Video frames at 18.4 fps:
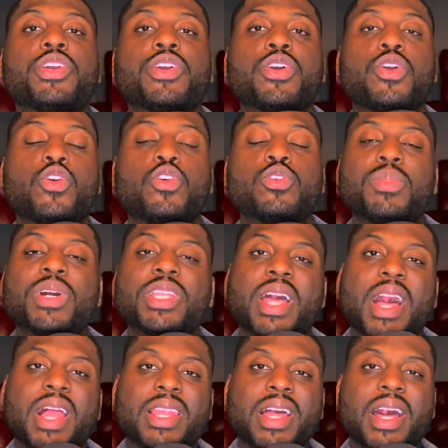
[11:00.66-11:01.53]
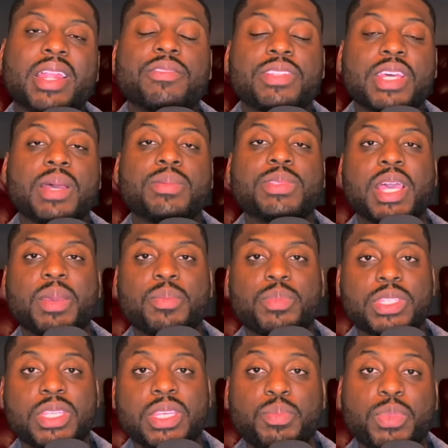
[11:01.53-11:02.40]
your own but a lot of times i
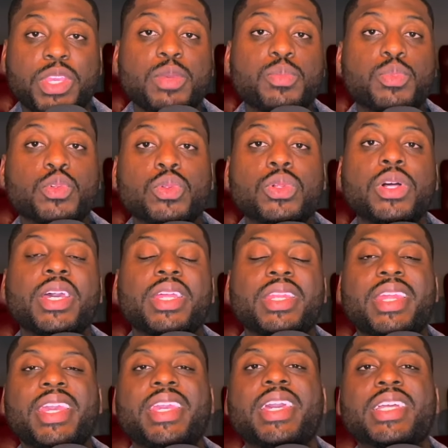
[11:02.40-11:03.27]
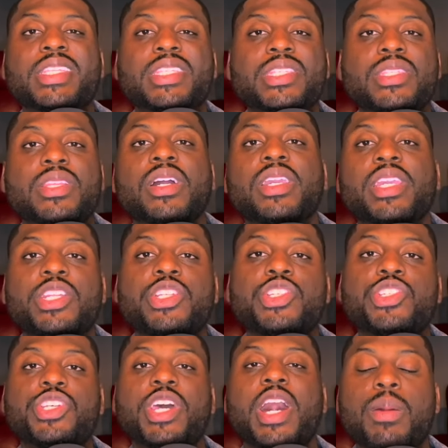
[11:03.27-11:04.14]
see people they get stuck
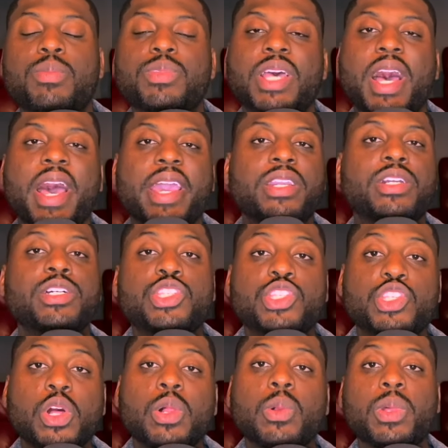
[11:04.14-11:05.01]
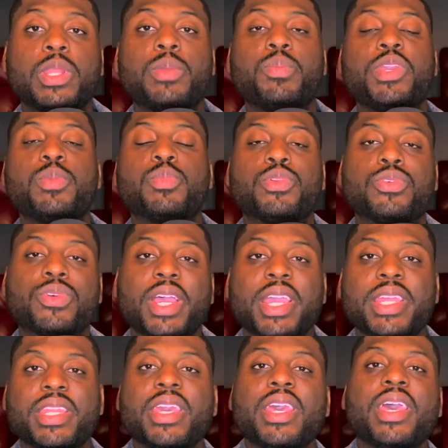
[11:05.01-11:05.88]
in jobs i consult with people
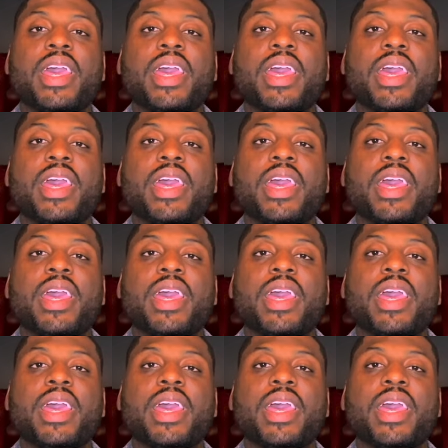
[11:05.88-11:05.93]
right